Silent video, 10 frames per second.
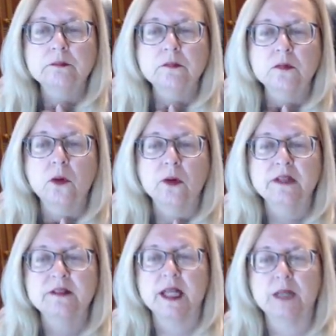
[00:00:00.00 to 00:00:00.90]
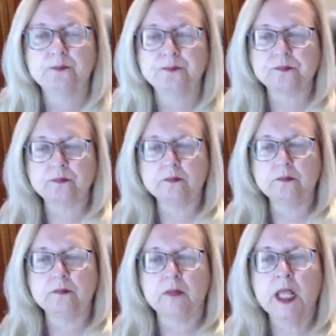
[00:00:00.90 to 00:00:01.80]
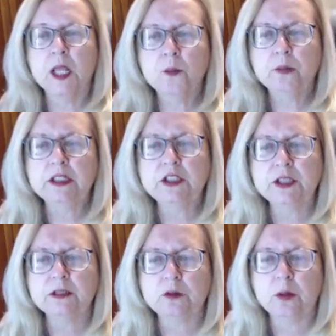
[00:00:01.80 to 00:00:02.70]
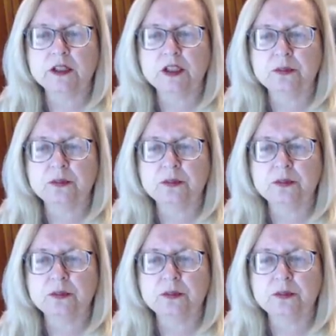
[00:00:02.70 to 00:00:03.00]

Lori said. But he should have questioned